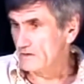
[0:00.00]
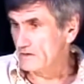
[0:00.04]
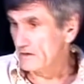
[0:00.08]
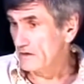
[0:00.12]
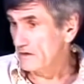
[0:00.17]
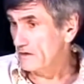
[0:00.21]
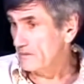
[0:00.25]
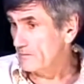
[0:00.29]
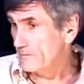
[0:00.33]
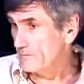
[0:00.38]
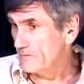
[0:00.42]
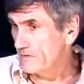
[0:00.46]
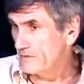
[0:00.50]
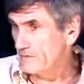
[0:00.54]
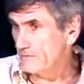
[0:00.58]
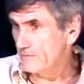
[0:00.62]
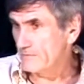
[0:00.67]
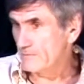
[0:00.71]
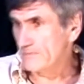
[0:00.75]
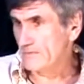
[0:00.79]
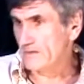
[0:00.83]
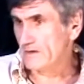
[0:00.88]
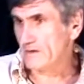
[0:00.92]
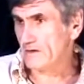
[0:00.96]
to help
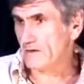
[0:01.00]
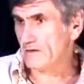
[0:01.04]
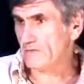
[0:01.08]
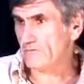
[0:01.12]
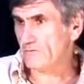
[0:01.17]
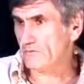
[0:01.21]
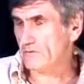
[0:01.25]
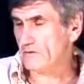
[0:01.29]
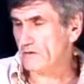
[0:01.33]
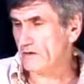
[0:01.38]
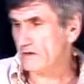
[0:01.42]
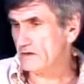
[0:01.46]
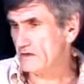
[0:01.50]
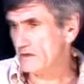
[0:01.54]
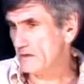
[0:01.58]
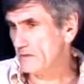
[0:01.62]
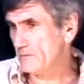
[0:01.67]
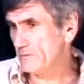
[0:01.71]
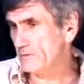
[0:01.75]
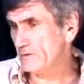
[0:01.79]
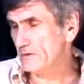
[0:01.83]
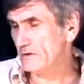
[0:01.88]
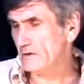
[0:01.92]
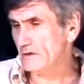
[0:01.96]
them. For
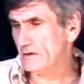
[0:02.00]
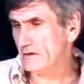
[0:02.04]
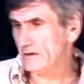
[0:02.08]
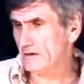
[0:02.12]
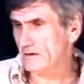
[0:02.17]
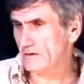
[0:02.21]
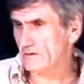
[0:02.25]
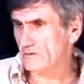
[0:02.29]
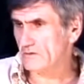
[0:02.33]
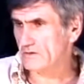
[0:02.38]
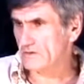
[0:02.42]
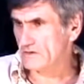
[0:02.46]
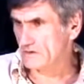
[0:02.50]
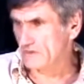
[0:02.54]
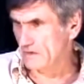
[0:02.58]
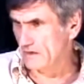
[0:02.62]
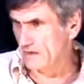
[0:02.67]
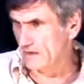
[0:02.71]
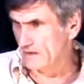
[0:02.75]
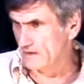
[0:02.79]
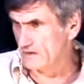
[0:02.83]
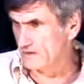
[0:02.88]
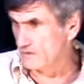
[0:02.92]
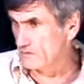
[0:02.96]
example, I was
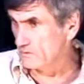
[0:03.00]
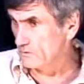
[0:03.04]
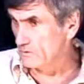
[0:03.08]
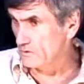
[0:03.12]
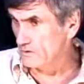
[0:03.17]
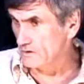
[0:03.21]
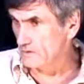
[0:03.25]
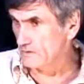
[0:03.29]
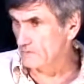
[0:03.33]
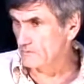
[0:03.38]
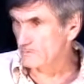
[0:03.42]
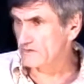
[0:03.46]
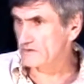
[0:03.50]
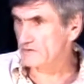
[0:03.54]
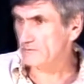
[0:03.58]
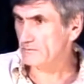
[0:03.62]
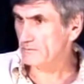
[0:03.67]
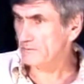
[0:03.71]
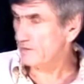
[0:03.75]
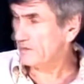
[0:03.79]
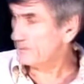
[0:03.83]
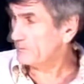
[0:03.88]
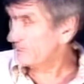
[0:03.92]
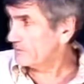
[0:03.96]
asked to work with
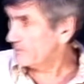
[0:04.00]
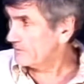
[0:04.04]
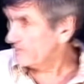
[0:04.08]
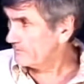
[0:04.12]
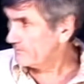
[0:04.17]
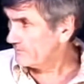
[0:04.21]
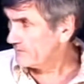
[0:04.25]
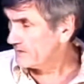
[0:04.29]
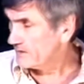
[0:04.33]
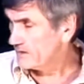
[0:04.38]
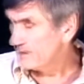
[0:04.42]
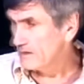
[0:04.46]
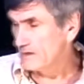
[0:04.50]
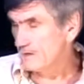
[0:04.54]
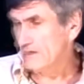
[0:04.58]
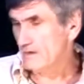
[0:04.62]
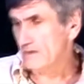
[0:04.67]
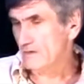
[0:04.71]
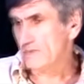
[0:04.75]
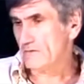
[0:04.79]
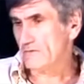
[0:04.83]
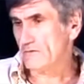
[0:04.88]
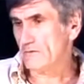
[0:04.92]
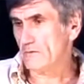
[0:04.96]
some people
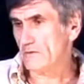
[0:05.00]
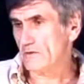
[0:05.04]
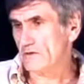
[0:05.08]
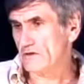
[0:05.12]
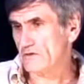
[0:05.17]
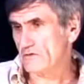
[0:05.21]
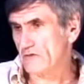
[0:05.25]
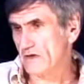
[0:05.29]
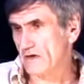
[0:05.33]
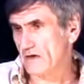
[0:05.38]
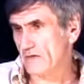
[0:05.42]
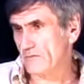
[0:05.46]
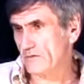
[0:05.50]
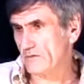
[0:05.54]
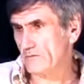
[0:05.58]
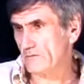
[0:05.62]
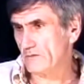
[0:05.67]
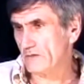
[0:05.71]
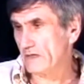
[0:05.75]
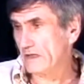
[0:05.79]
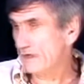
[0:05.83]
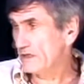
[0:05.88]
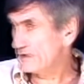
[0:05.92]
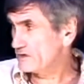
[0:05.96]
from a tribe
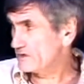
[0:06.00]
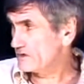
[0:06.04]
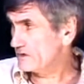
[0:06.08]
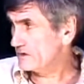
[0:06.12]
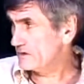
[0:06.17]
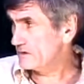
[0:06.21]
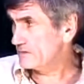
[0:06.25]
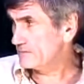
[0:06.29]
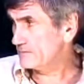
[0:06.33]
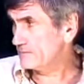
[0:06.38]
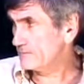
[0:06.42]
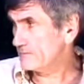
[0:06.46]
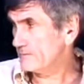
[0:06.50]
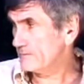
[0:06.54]
in Malaysia.